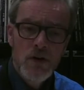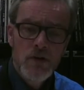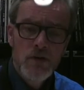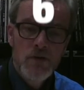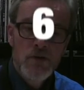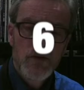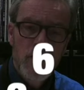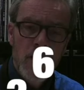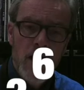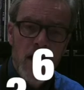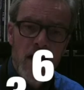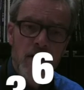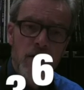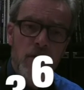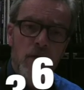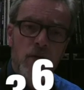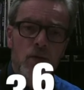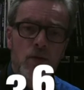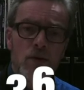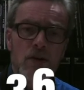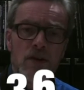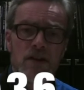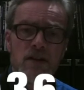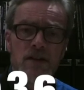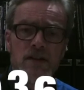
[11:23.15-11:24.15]
flat
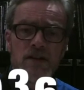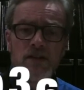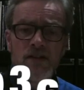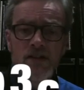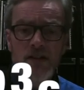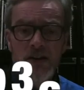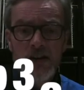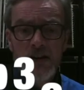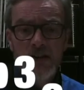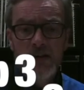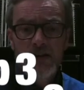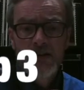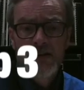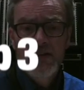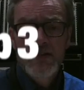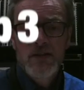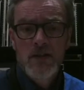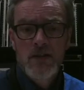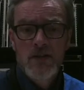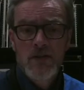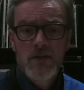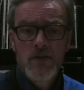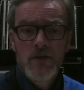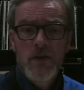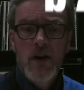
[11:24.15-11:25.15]
3, 6,
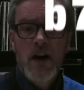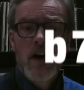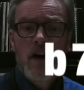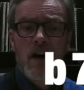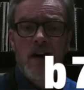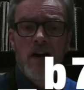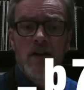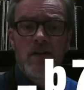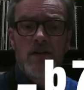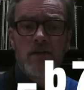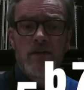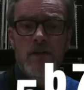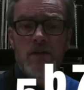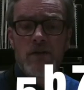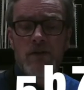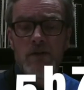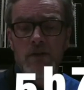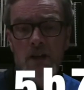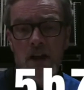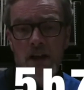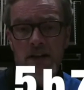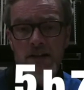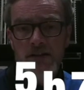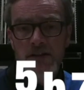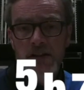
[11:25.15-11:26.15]
5,
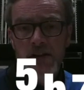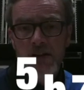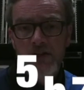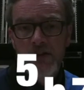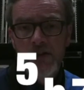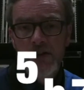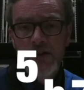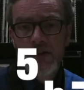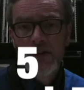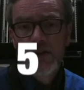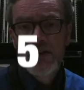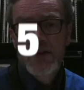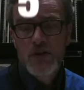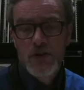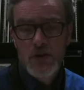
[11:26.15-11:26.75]
flat 7,